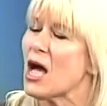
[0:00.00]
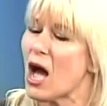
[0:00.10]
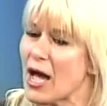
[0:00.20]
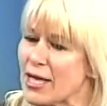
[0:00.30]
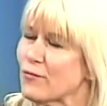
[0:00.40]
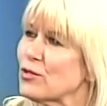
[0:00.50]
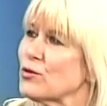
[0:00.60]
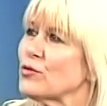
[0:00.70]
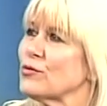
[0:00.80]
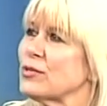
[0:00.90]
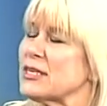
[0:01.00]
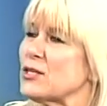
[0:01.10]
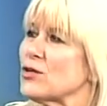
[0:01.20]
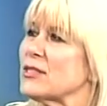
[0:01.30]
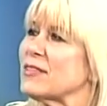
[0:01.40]
I have learned through
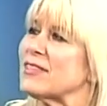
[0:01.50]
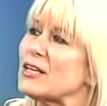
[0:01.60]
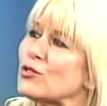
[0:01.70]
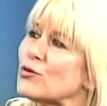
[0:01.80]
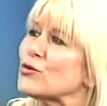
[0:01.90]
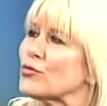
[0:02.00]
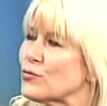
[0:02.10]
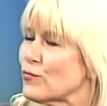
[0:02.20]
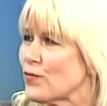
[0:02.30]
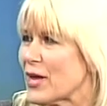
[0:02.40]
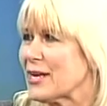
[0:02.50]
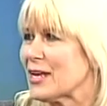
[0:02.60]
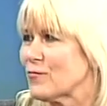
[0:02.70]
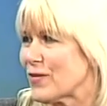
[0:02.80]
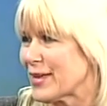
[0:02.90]
teaching that they learn through fun
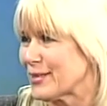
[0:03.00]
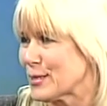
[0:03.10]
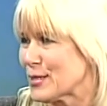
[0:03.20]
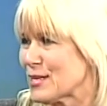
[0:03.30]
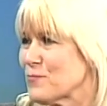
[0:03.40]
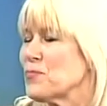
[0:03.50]
and fantasy.